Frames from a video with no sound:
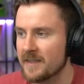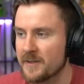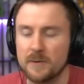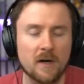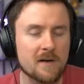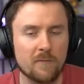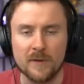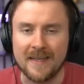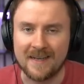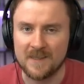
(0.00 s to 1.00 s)
you are not
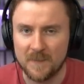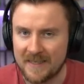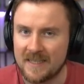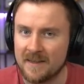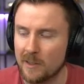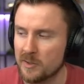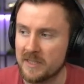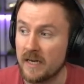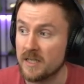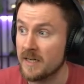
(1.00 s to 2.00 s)
really expecting those
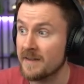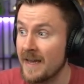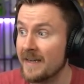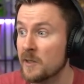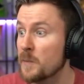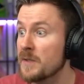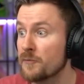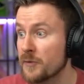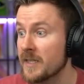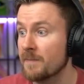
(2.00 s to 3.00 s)
changes, and that could be
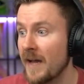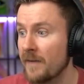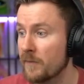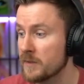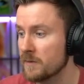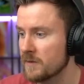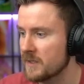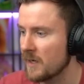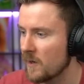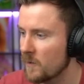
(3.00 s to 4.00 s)
really bad for you.
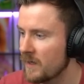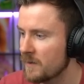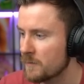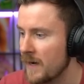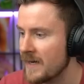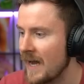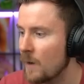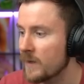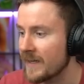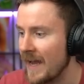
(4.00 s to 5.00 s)
So right
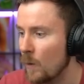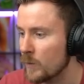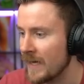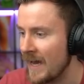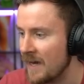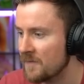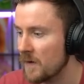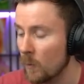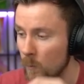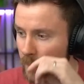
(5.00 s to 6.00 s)
now, again, we have,
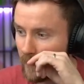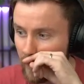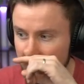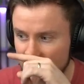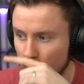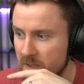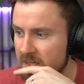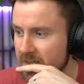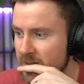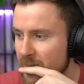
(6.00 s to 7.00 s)
oh, we're
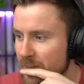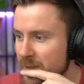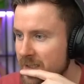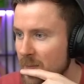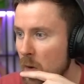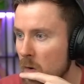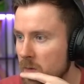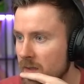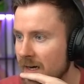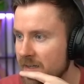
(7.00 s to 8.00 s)
switching to maybe some
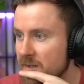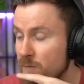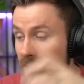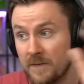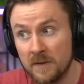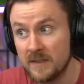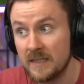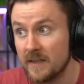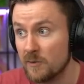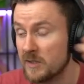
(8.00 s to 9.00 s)
hog gliders. We have not
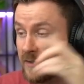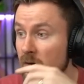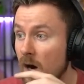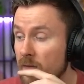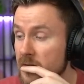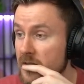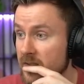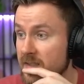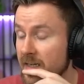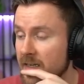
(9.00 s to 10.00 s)
seen those too often
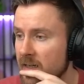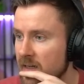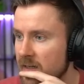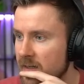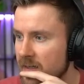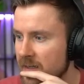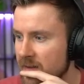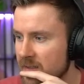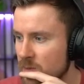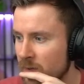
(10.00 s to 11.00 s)
just yet in
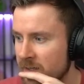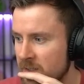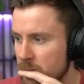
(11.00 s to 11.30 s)
this match.